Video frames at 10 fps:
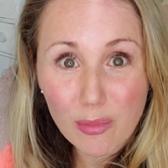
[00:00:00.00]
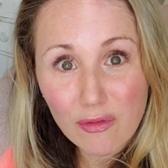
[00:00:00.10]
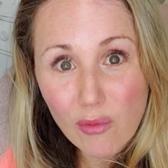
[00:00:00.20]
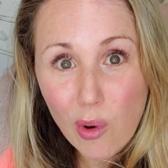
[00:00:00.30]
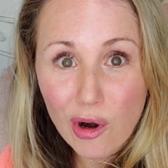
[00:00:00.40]

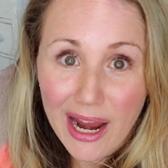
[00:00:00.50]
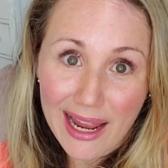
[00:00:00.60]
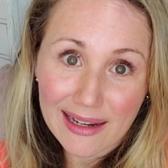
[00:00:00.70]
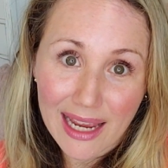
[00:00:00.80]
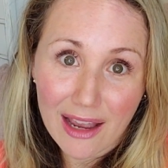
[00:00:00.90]
before
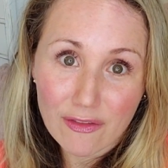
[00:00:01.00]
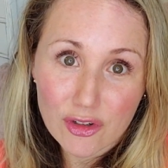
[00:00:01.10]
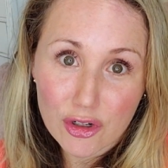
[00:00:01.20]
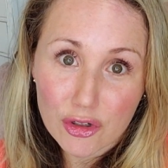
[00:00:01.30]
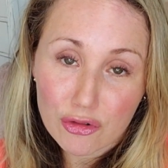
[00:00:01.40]
and
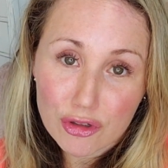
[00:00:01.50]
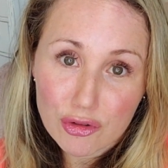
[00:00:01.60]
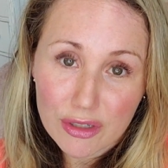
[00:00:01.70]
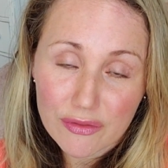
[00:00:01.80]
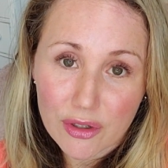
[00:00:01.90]
after your
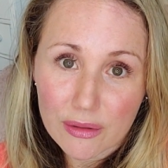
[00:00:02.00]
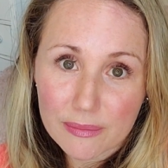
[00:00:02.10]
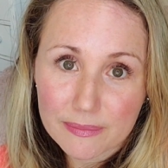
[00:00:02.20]
retrieval.